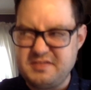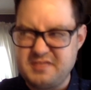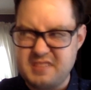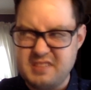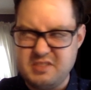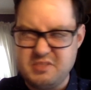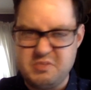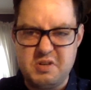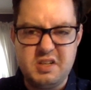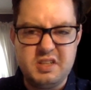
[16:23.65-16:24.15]

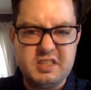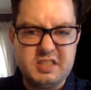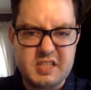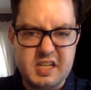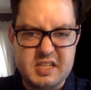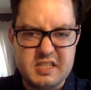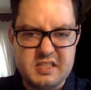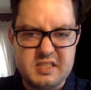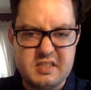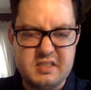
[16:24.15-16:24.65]
It's really
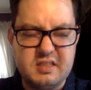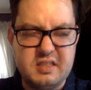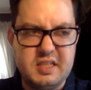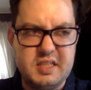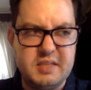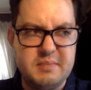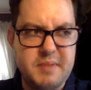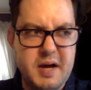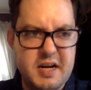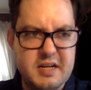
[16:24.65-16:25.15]
tasting
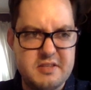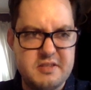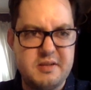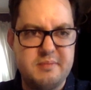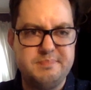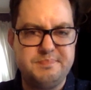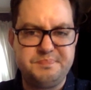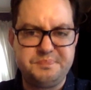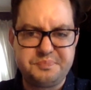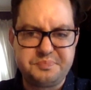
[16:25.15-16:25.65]
like
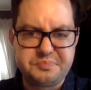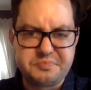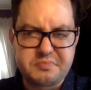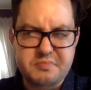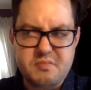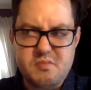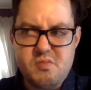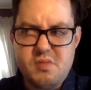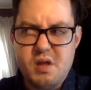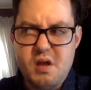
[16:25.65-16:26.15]
medicine.
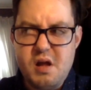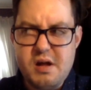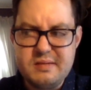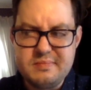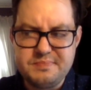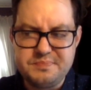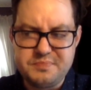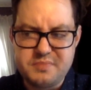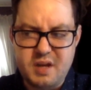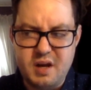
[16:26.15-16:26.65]

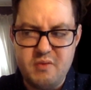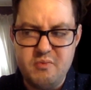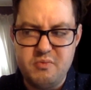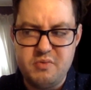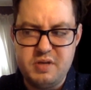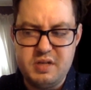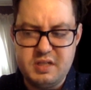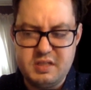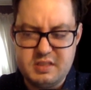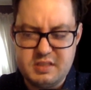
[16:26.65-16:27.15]
It
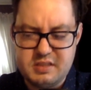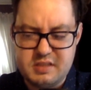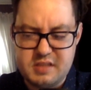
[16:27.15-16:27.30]
really